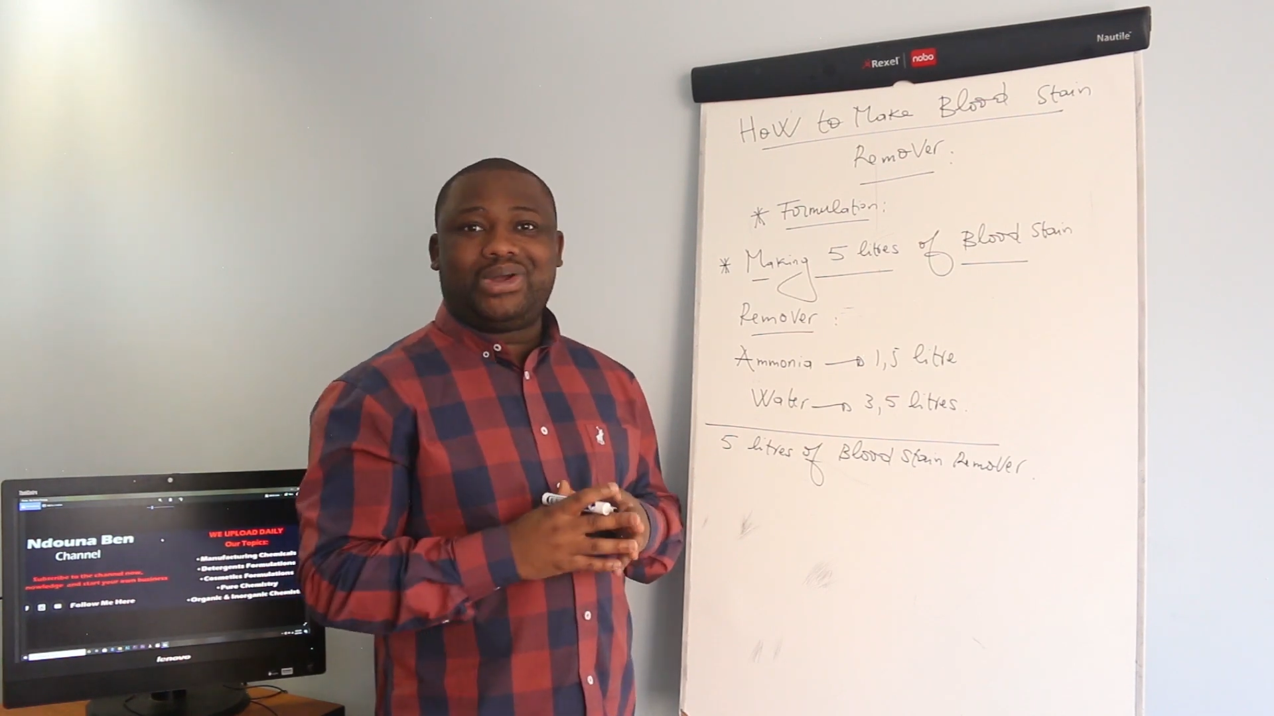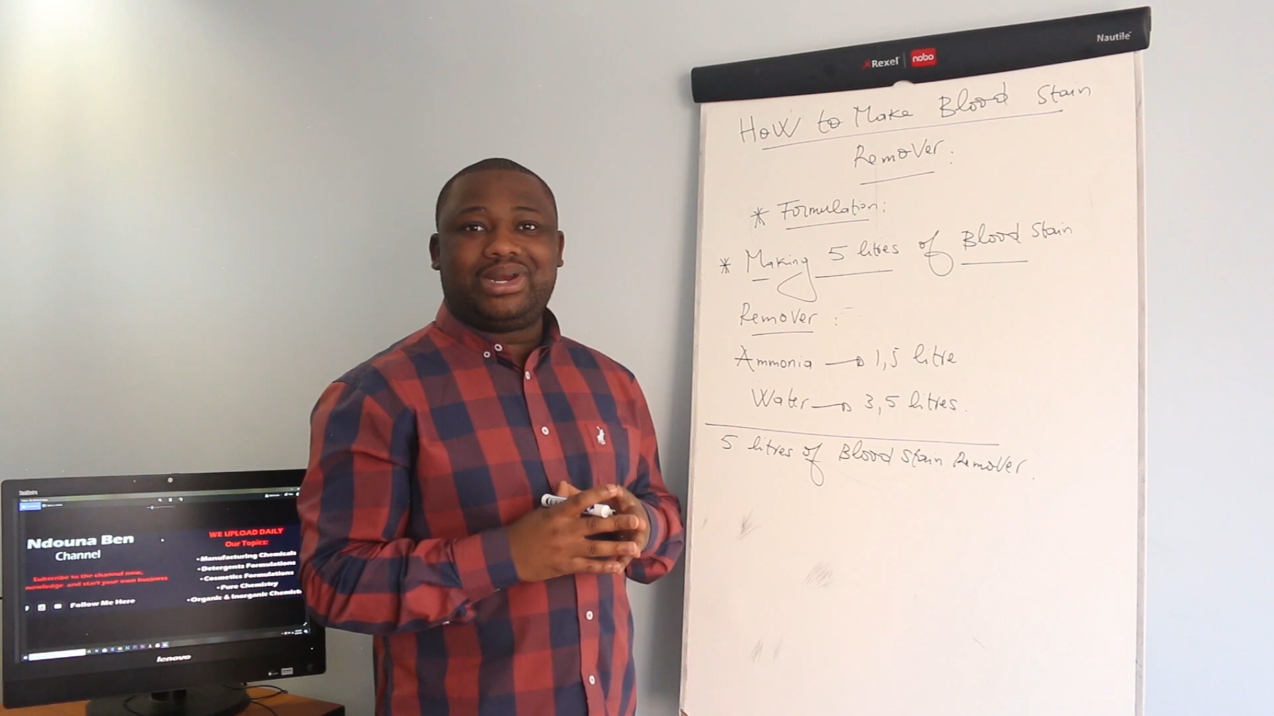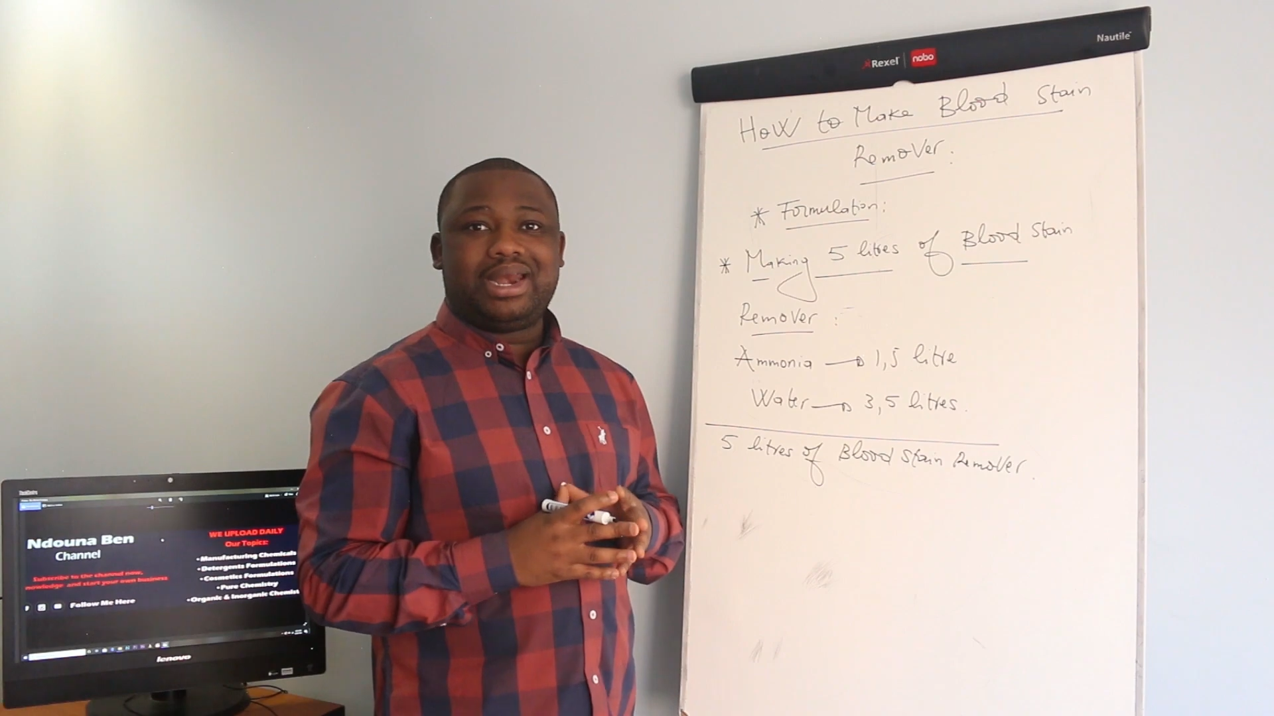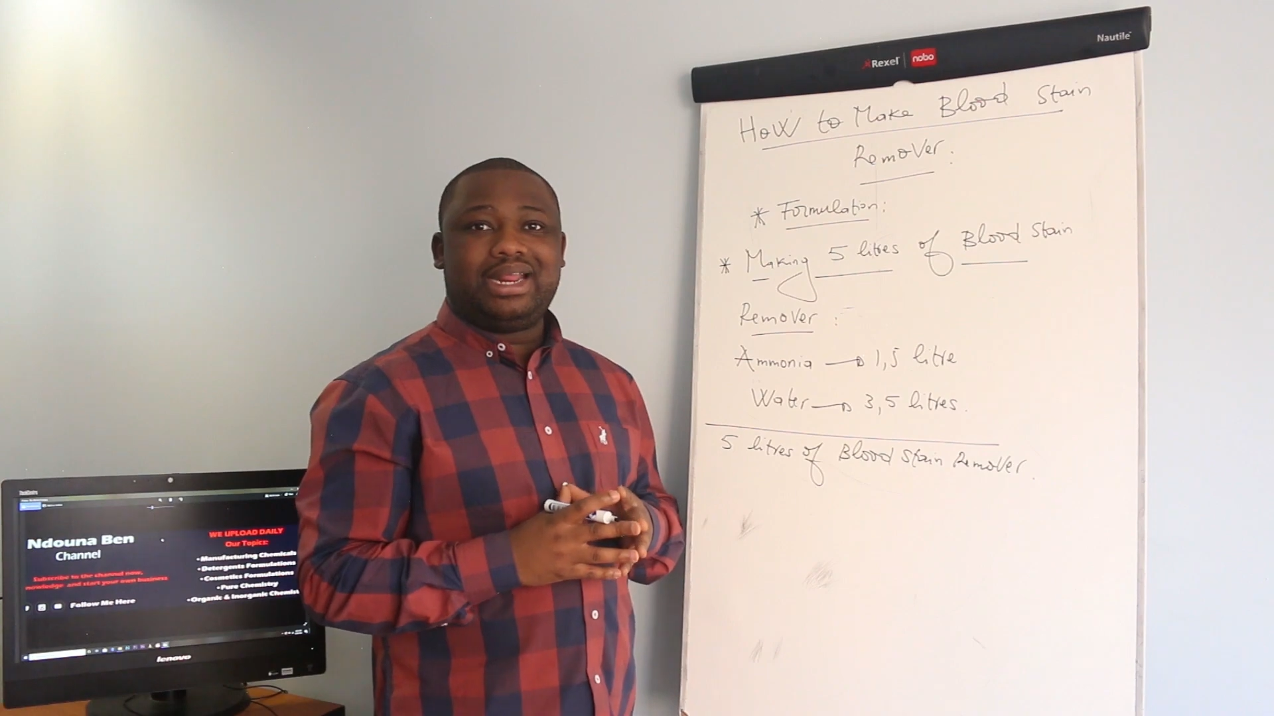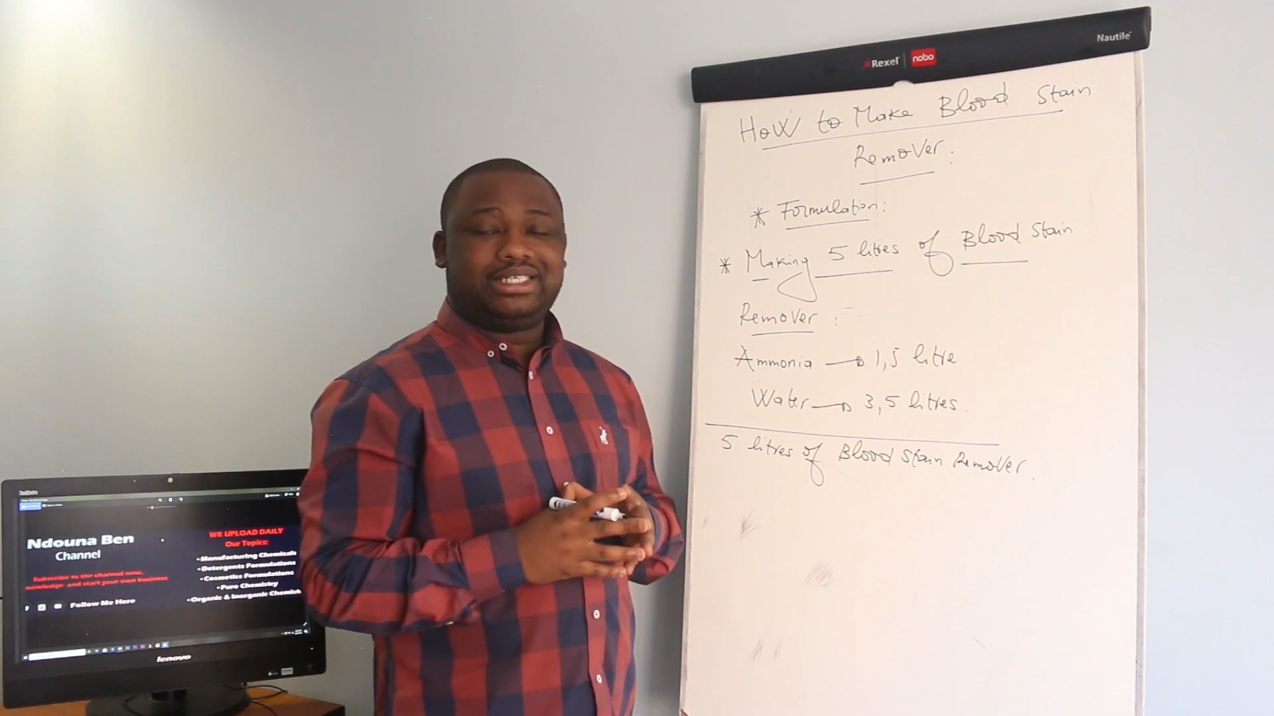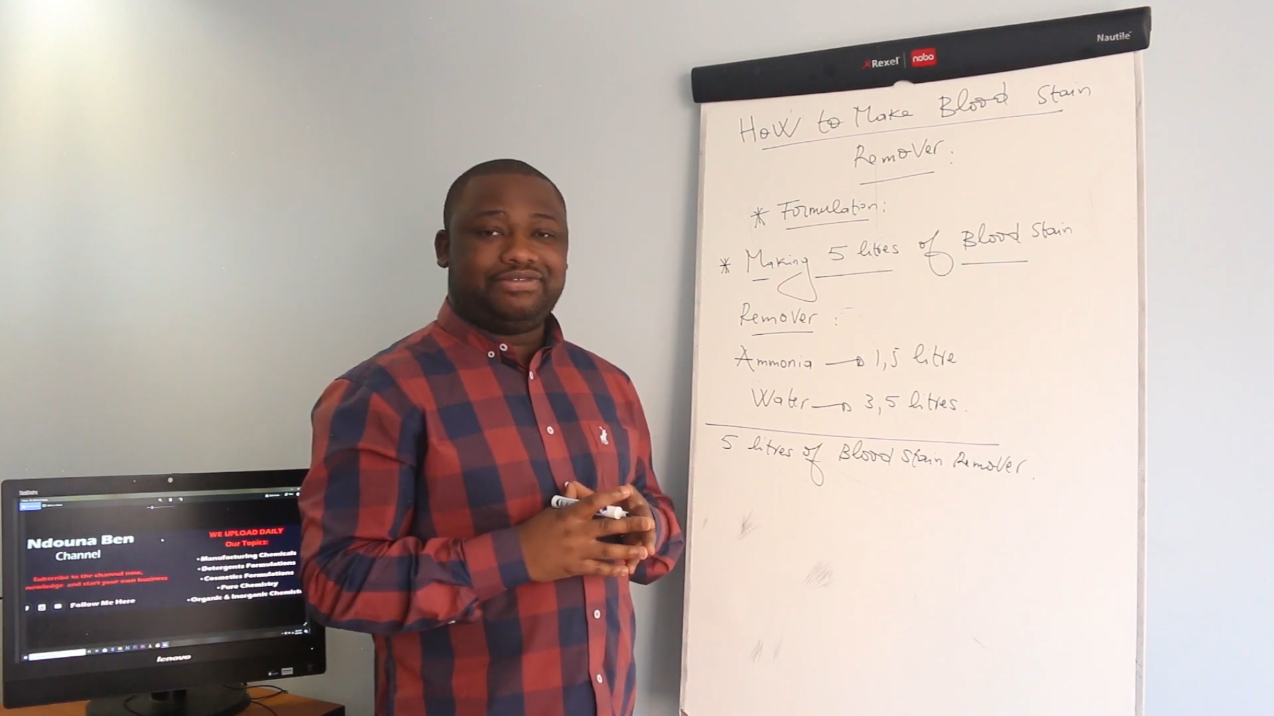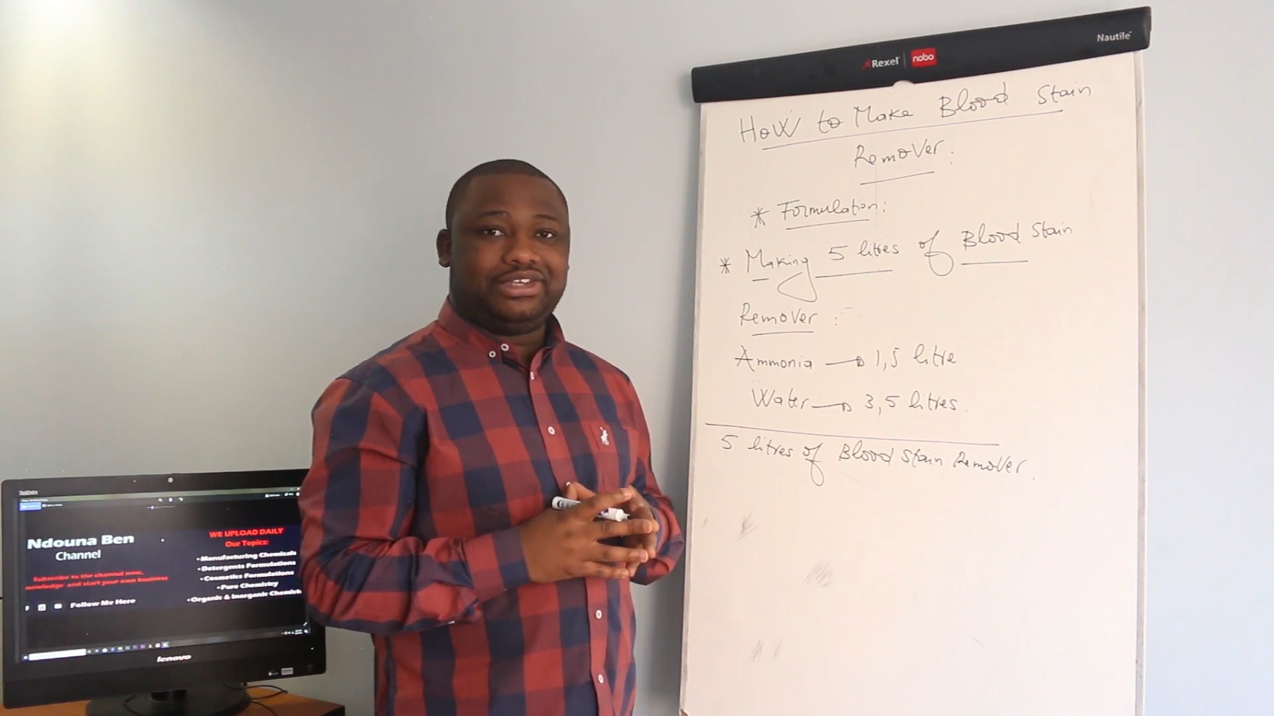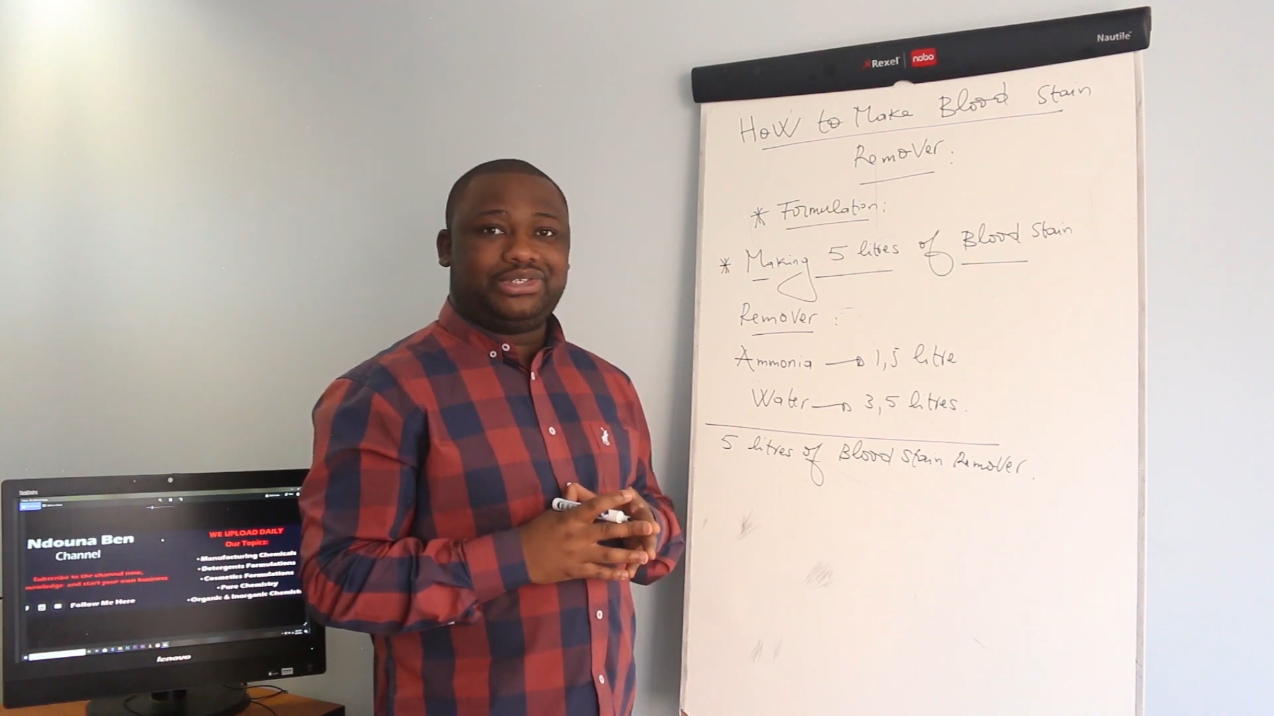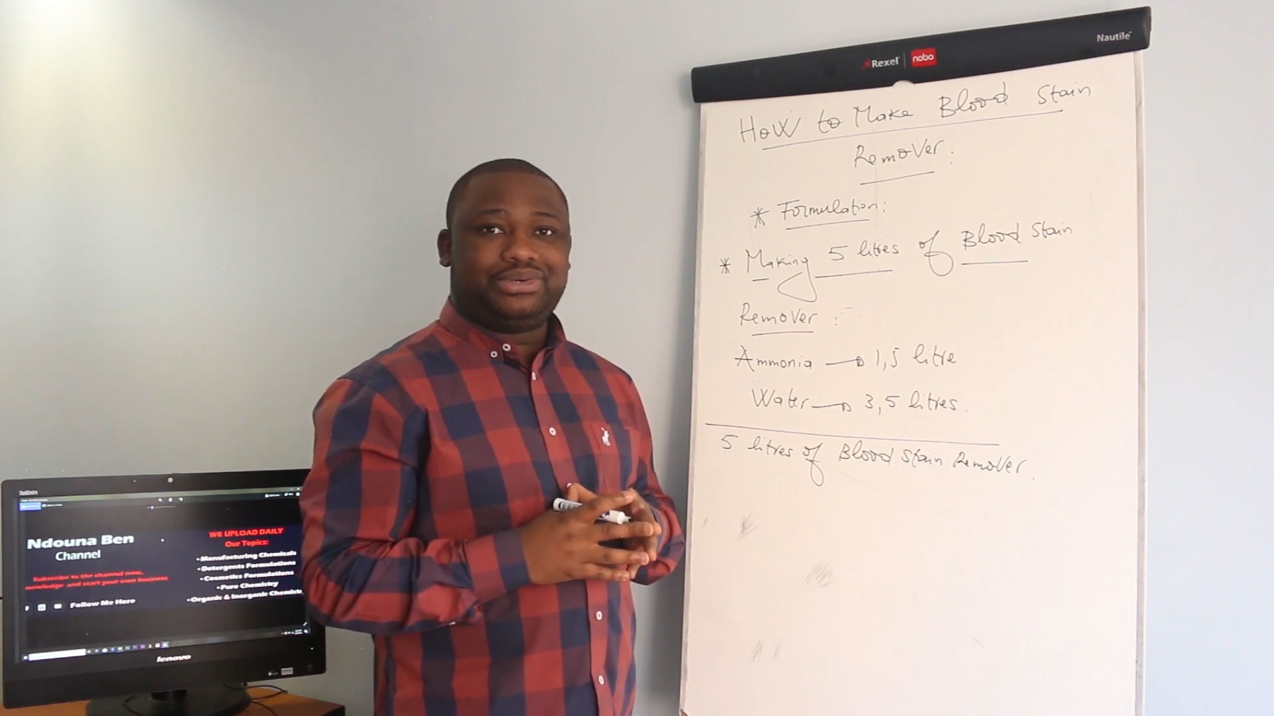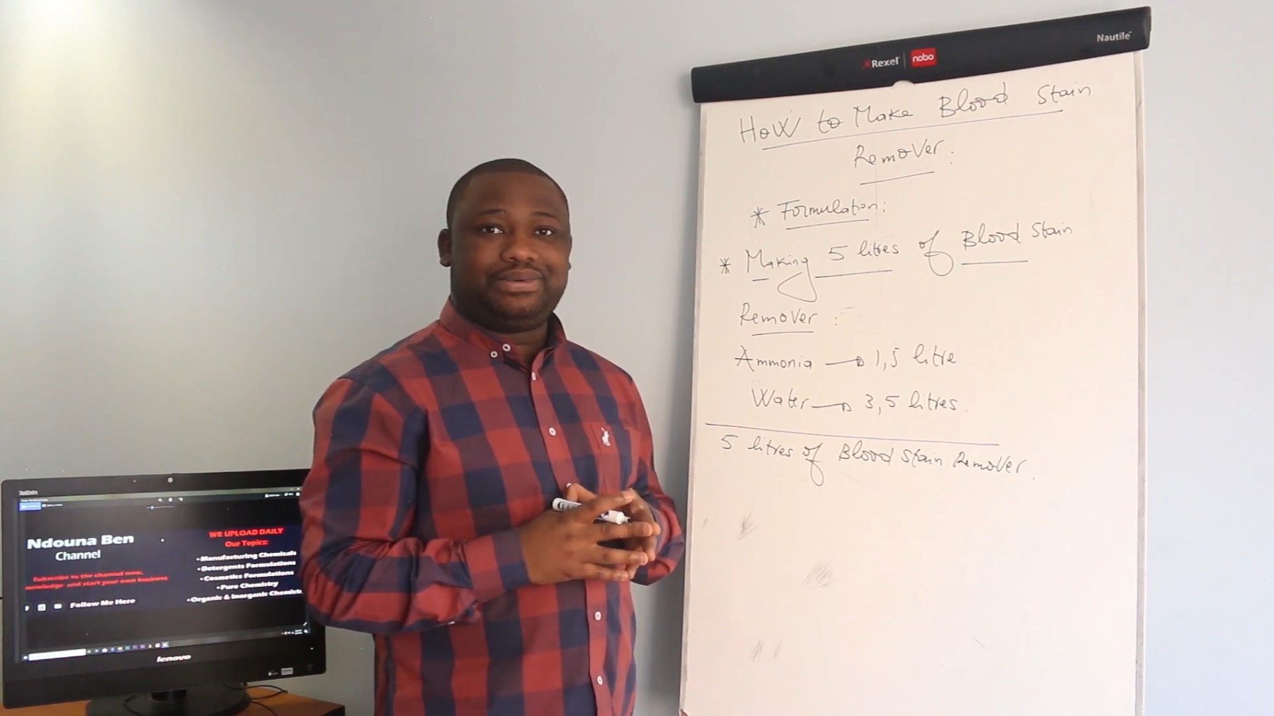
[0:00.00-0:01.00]
on the next
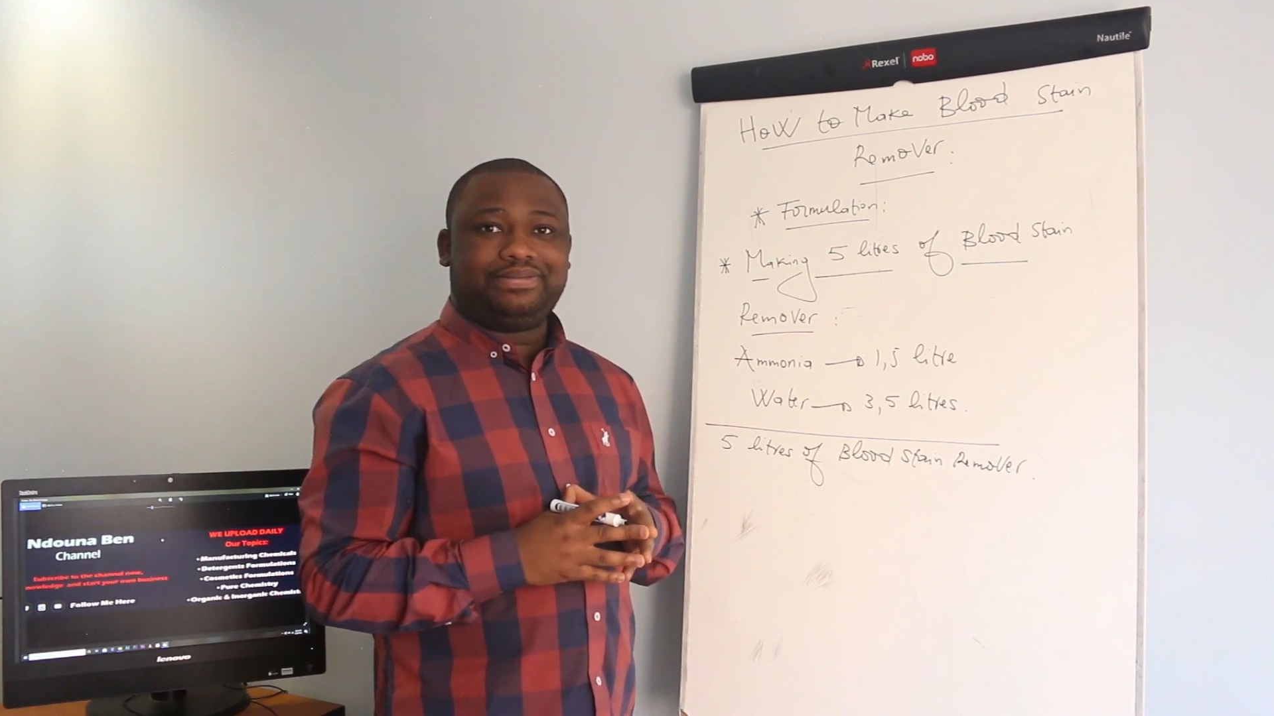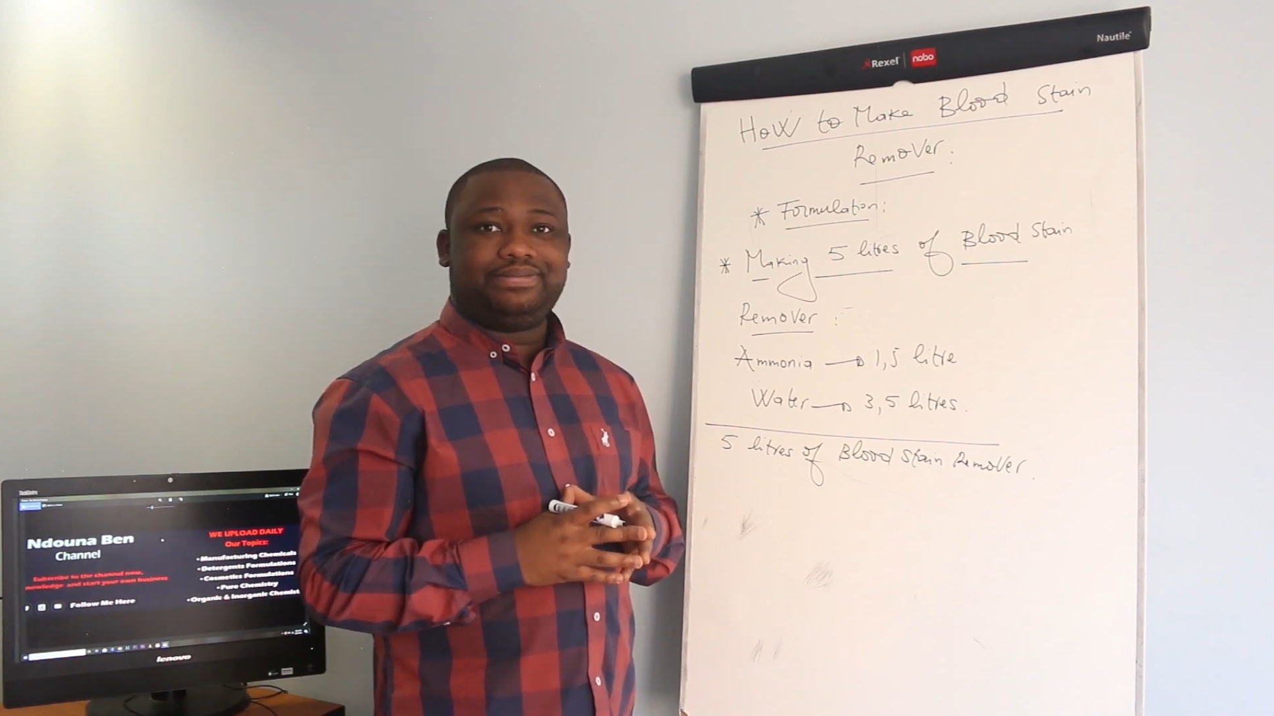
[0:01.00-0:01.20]
video.